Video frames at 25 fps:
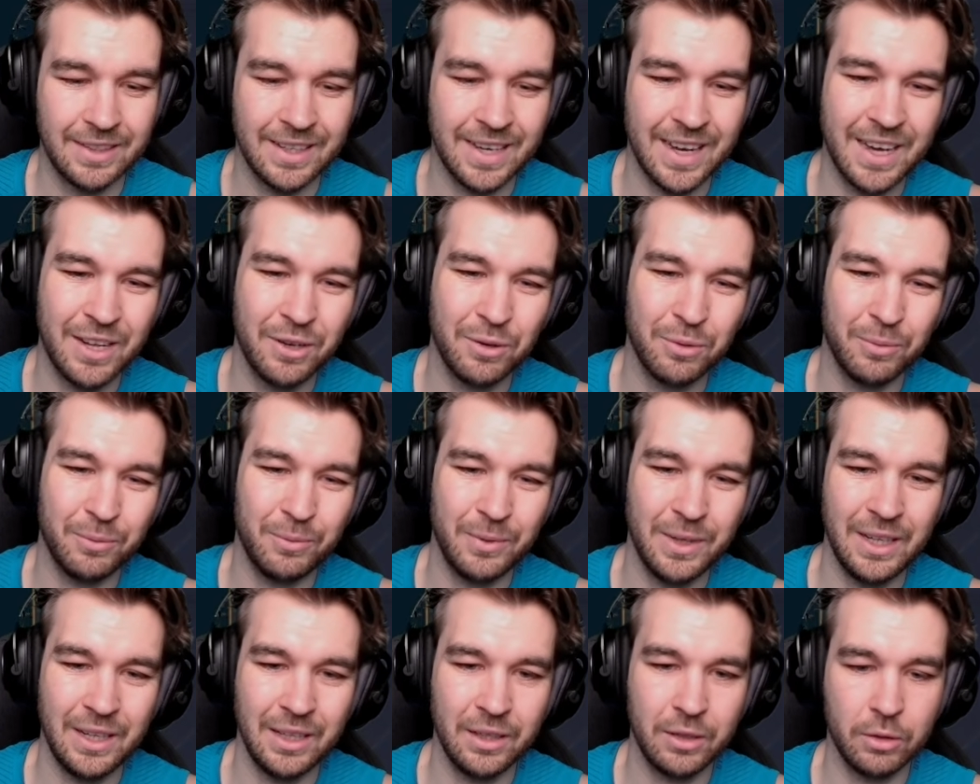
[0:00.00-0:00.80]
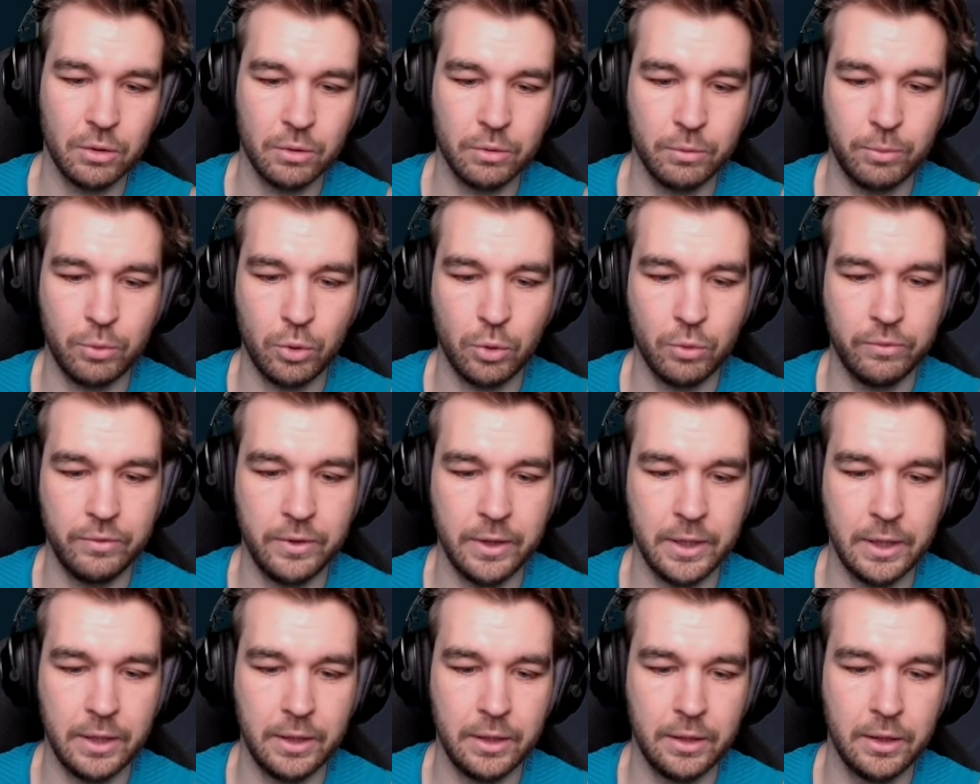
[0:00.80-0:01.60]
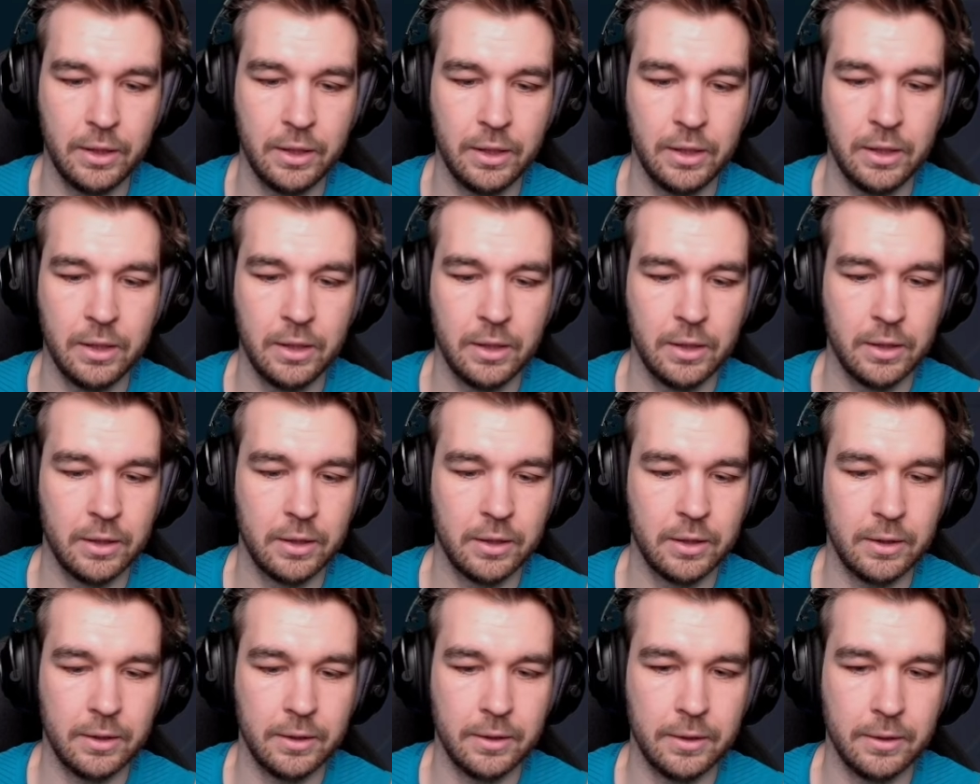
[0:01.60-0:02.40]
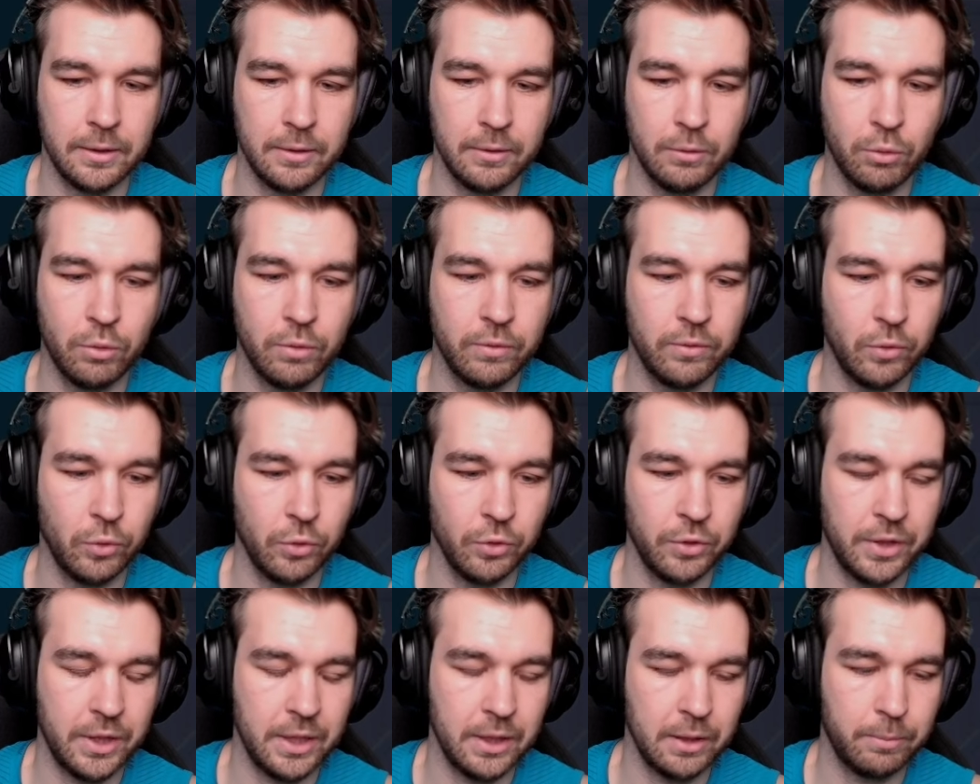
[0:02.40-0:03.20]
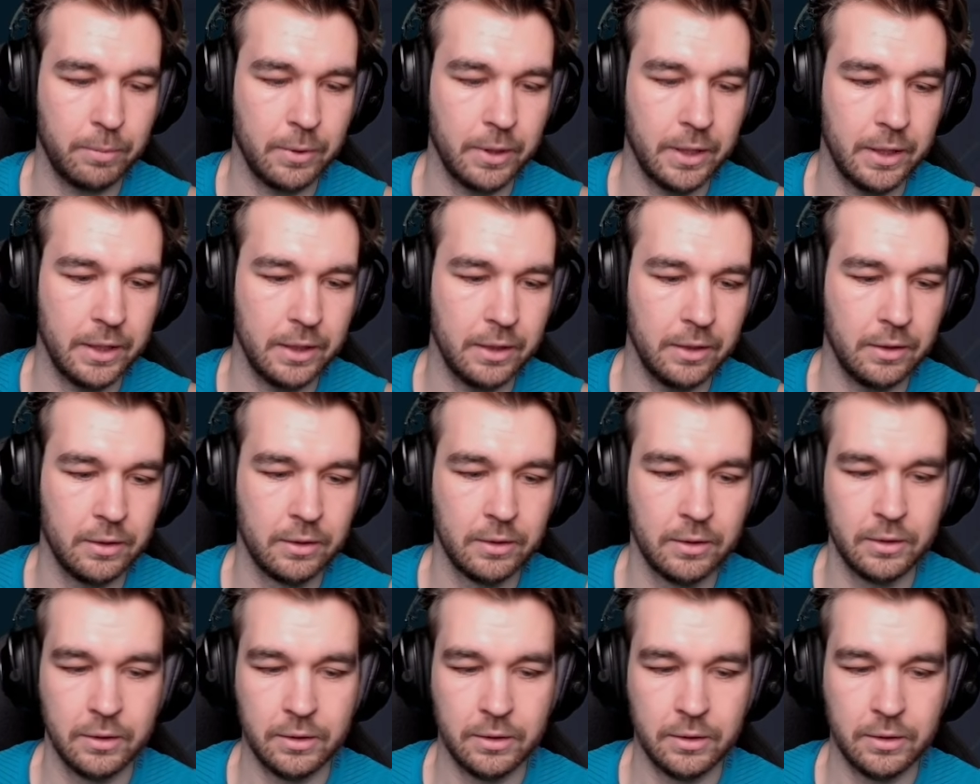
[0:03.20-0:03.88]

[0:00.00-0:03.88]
I don't really go Profane or Voltaic Blade.